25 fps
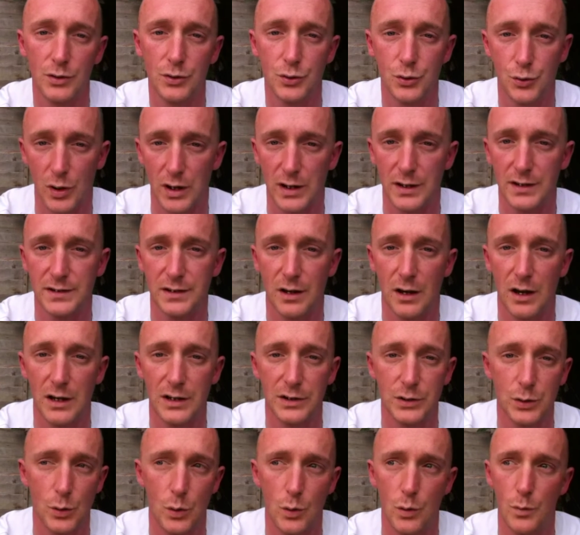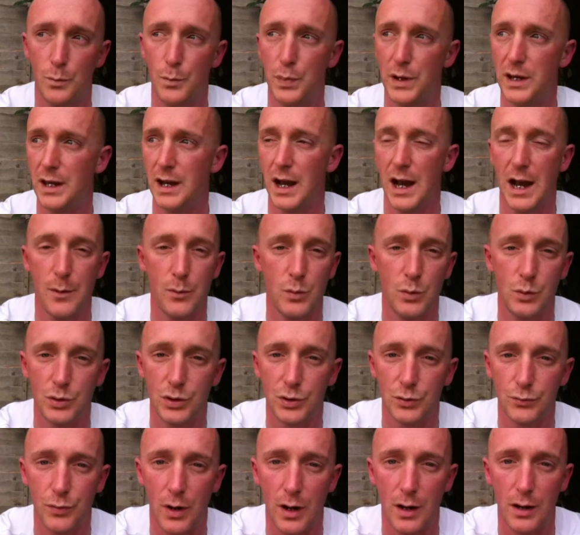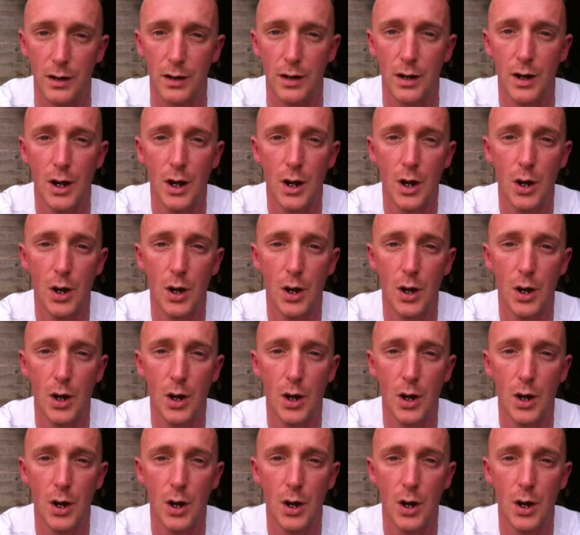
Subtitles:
dress size, or being able to run